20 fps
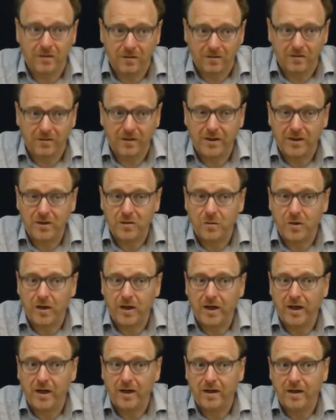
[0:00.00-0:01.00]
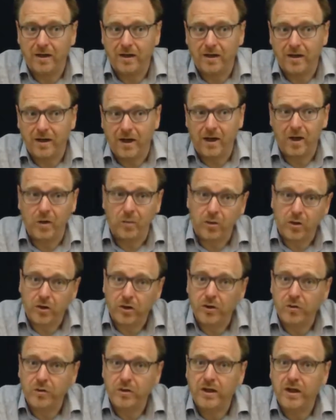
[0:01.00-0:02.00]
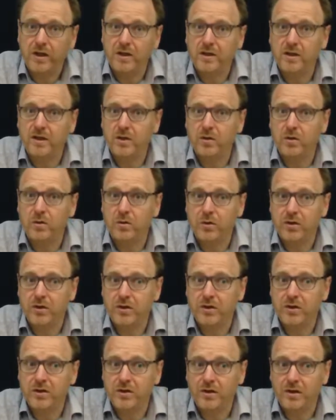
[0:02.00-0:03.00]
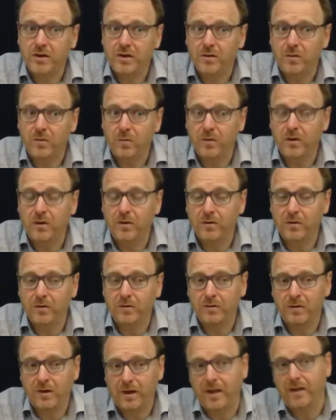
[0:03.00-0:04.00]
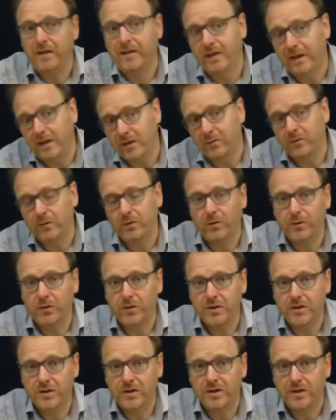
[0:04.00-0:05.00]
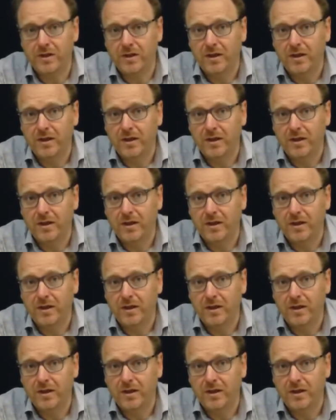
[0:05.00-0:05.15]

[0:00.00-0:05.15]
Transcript: that's why anybody who takes this course will, at the end of the course,